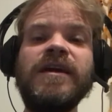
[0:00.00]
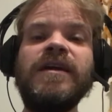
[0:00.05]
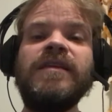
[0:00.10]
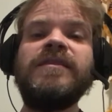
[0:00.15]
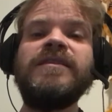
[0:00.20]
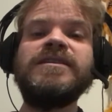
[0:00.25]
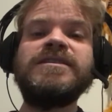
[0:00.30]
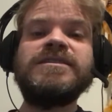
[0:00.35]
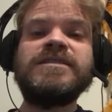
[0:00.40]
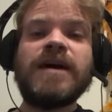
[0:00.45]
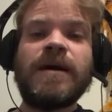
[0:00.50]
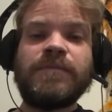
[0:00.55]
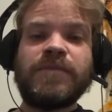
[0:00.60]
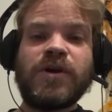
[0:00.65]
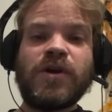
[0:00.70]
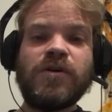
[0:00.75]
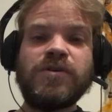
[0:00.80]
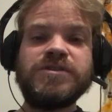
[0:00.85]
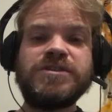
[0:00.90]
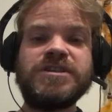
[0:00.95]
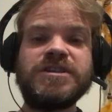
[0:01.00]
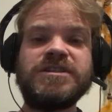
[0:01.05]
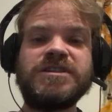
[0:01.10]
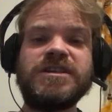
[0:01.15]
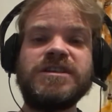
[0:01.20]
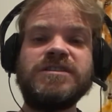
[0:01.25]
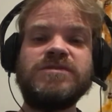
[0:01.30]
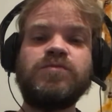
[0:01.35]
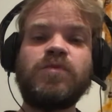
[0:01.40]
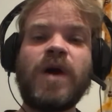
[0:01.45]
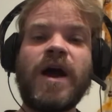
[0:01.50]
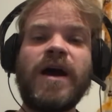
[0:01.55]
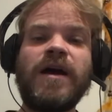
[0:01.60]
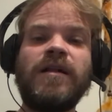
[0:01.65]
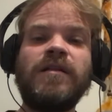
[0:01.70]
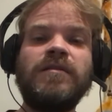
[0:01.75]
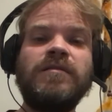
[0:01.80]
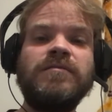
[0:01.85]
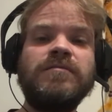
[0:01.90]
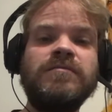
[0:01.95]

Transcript: in the subconscious as well.